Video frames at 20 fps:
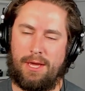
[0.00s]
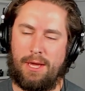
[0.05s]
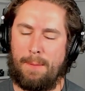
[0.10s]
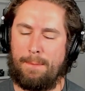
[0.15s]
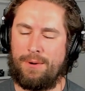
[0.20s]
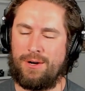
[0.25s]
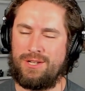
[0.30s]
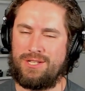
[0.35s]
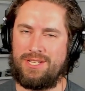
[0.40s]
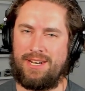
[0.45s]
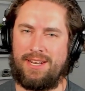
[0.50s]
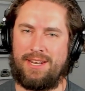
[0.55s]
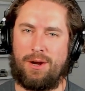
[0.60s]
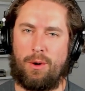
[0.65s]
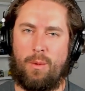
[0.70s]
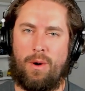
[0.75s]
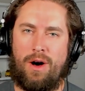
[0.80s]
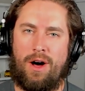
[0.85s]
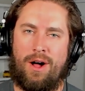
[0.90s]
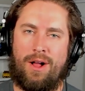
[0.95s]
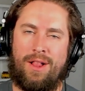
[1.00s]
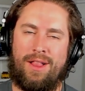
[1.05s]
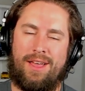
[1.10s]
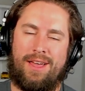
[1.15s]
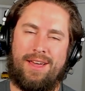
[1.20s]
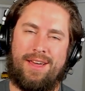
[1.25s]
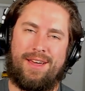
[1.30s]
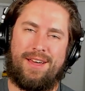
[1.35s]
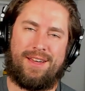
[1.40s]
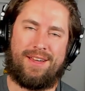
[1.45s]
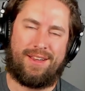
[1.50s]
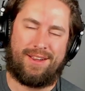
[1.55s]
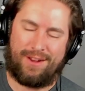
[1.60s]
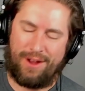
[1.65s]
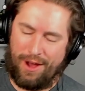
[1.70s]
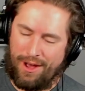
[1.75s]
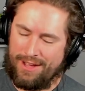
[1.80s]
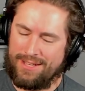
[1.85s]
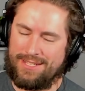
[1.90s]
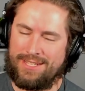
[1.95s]
He puts it in a wall,
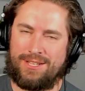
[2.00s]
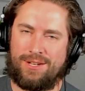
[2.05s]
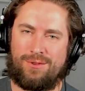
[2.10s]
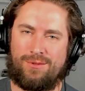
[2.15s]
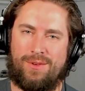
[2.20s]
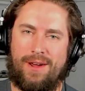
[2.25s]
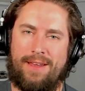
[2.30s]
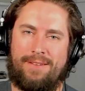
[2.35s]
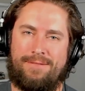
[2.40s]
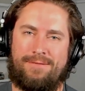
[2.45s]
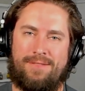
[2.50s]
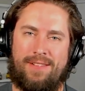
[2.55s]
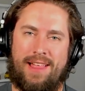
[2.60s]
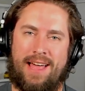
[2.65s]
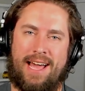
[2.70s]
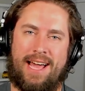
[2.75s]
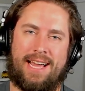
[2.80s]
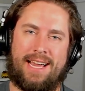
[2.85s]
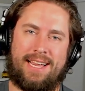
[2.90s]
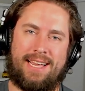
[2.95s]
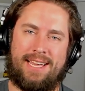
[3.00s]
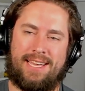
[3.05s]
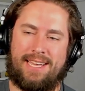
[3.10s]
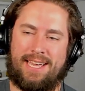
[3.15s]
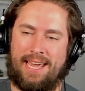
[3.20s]
causes a red flag,